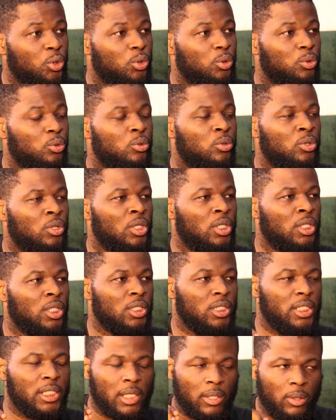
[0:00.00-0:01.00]
you
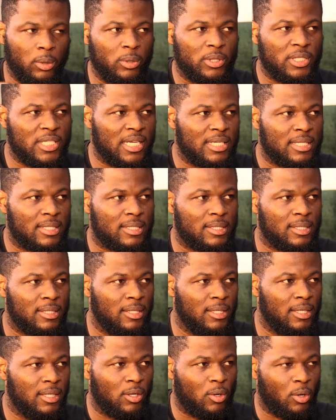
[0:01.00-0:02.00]
the closest
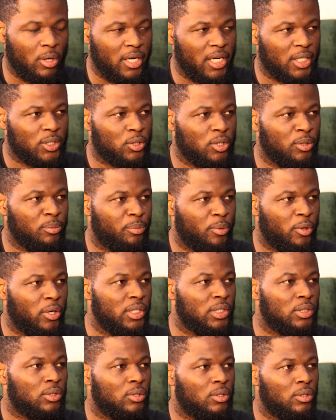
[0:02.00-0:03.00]
collection
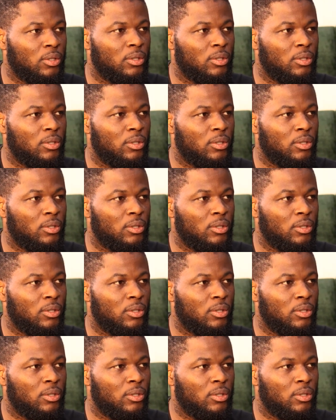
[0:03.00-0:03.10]
point or